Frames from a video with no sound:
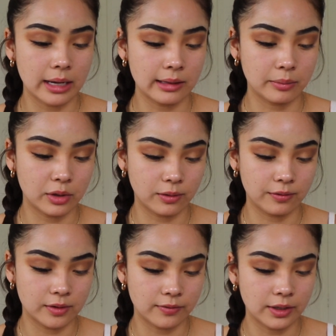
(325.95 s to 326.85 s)
in the middle of
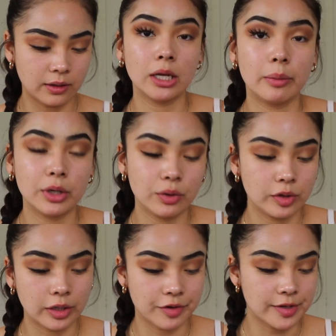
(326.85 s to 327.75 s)
this video. Now I'm going to do
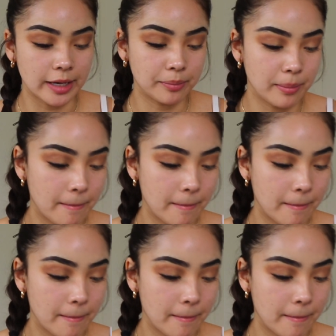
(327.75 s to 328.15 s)
the other side.